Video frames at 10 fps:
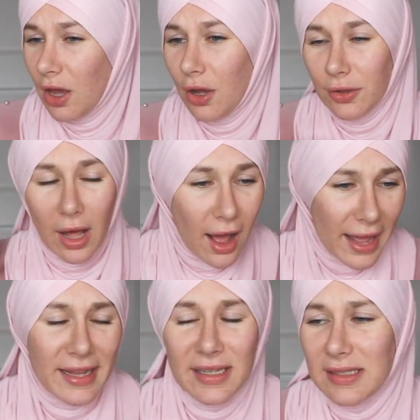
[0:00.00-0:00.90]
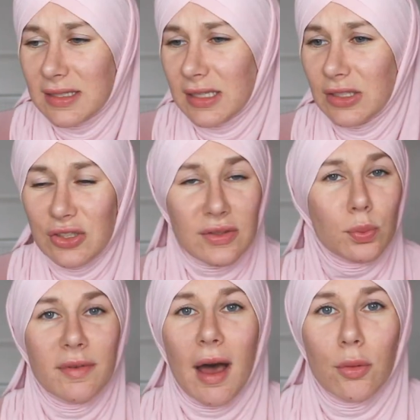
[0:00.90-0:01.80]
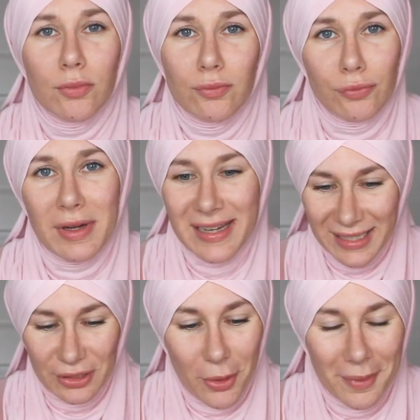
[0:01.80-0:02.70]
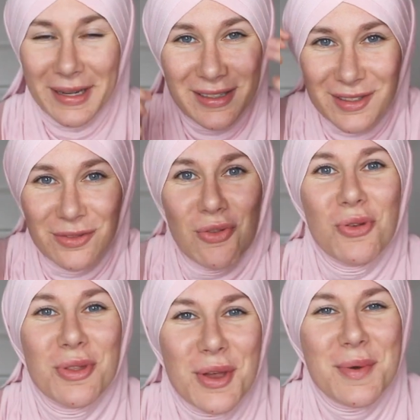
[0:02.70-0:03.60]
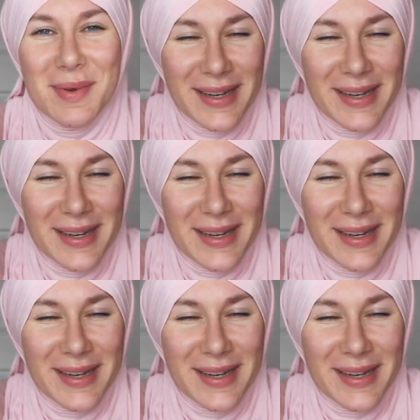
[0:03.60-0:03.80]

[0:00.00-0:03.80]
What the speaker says: and ayats, and just without reading them, he just knew them,